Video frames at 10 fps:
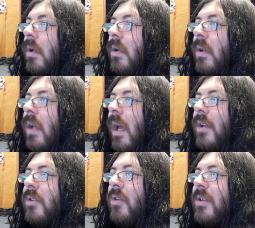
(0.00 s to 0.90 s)
Got a
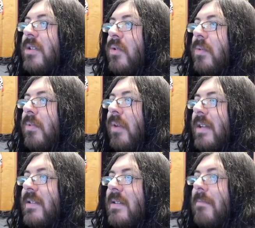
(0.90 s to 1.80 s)
dress to
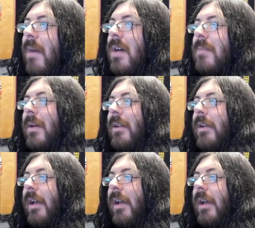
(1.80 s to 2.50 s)
impress. Mog Monday.